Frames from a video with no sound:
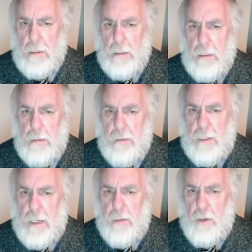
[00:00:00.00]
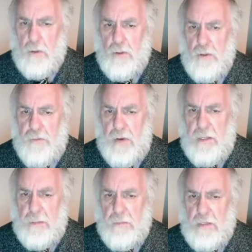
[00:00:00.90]
there are those who
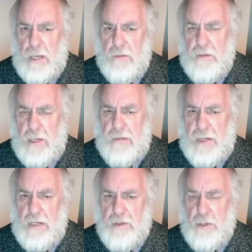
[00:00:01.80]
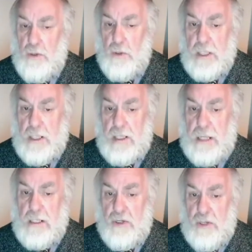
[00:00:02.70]
find themselves living under cruel
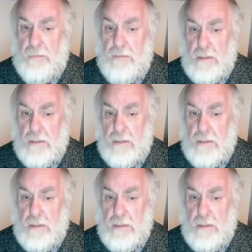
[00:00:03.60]
dictatorships.